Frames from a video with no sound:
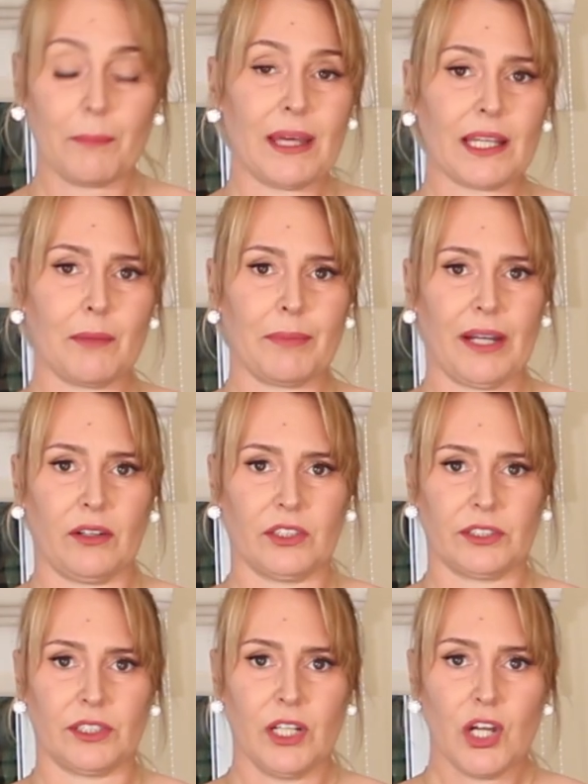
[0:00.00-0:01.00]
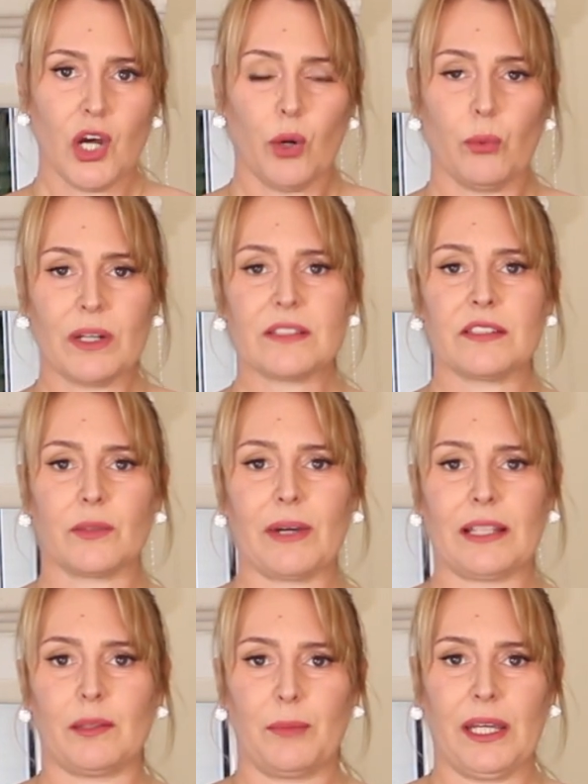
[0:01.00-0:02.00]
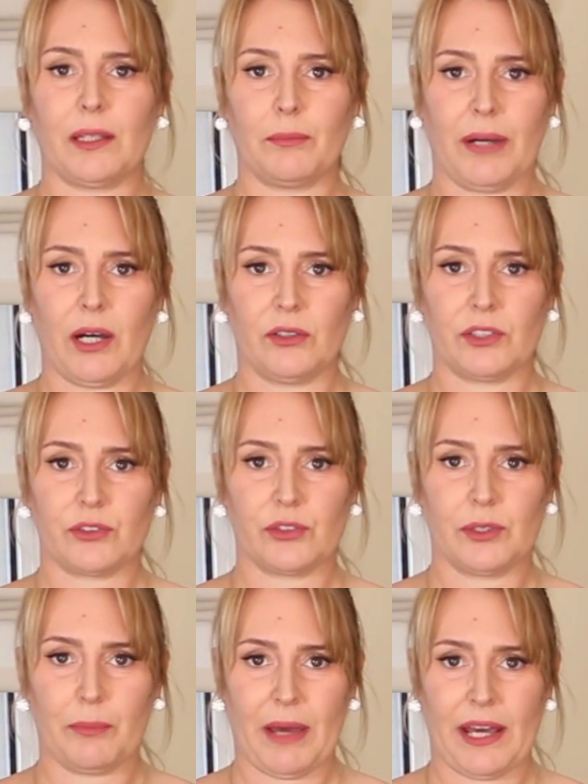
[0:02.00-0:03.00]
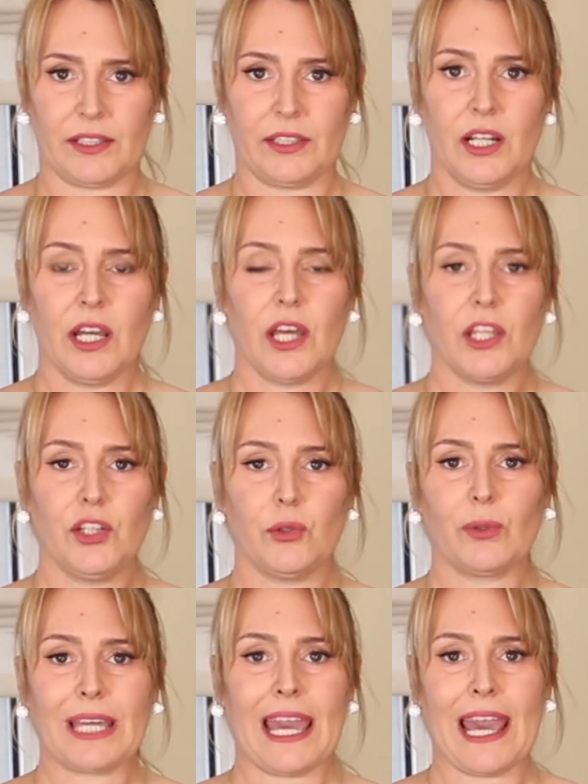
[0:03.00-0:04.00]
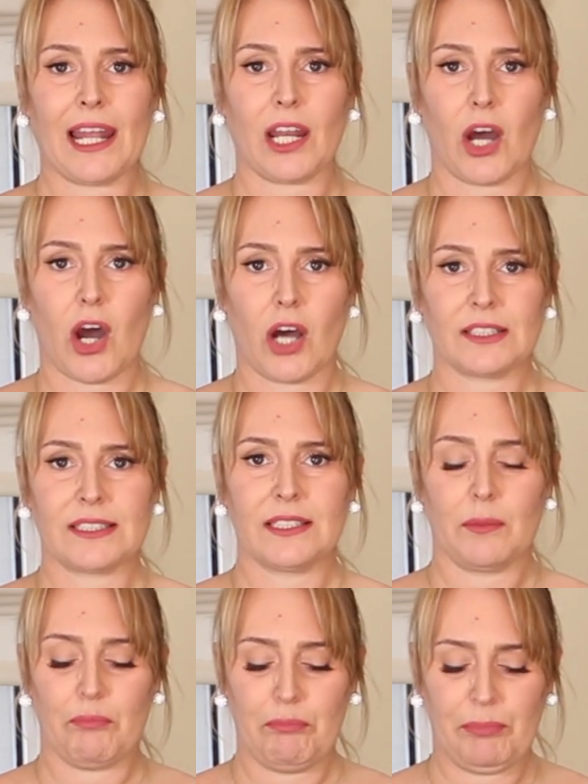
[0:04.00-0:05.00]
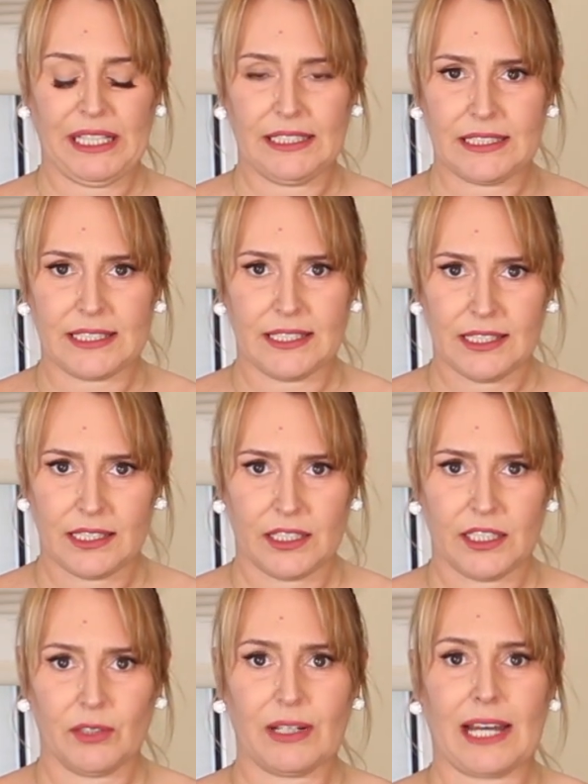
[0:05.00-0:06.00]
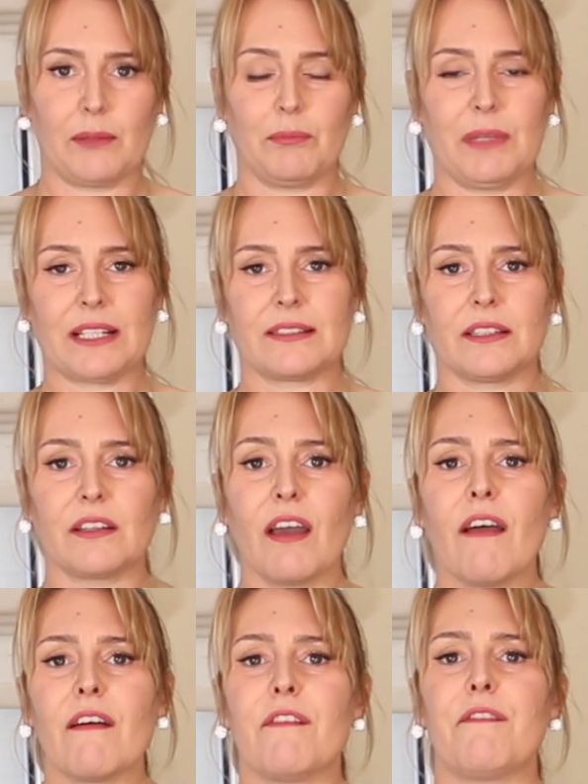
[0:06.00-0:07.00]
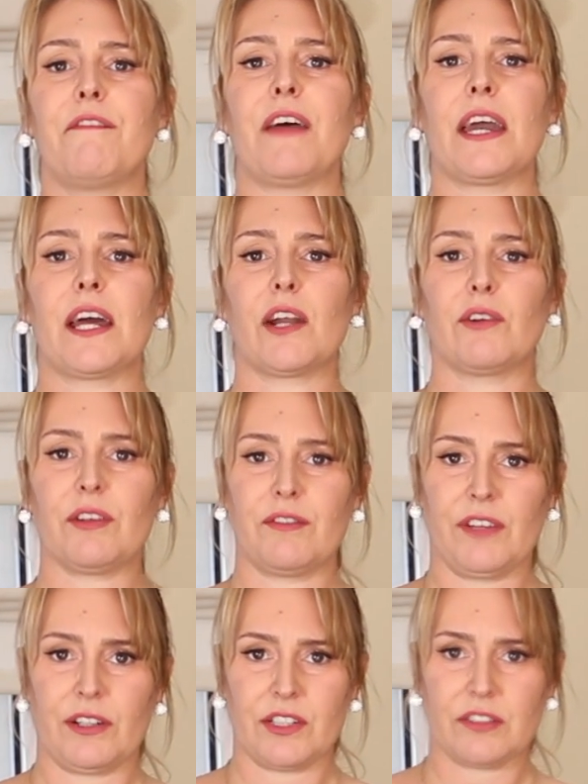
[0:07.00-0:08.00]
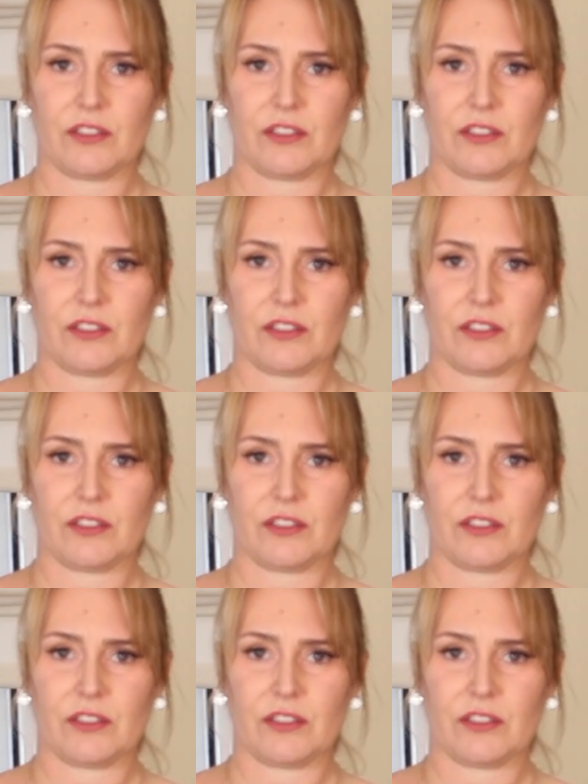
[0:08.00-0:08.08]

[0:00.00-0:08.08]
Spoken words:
baking powder. Once you add the baking powder to the batter, you cannot beat. You gotta mix it very, very